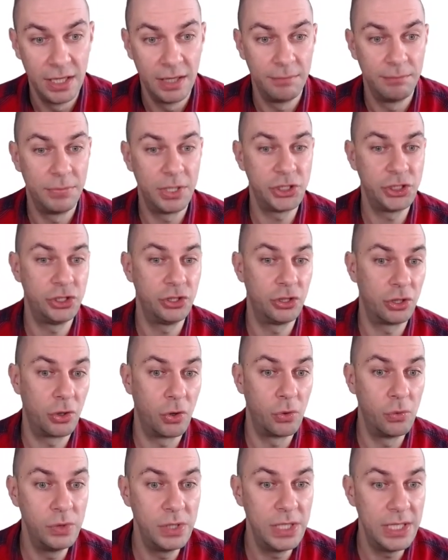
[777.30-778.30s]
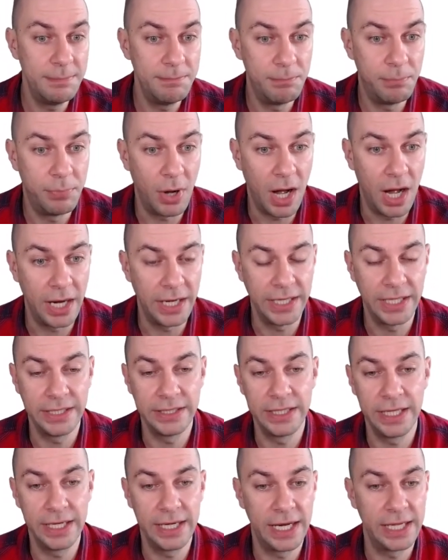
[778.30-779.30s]
but you're only buying
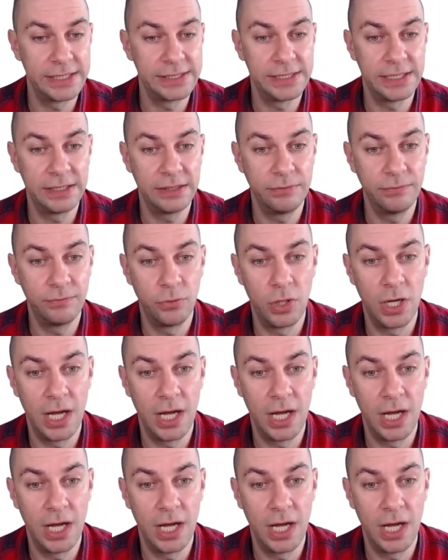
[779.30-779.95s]
that asset for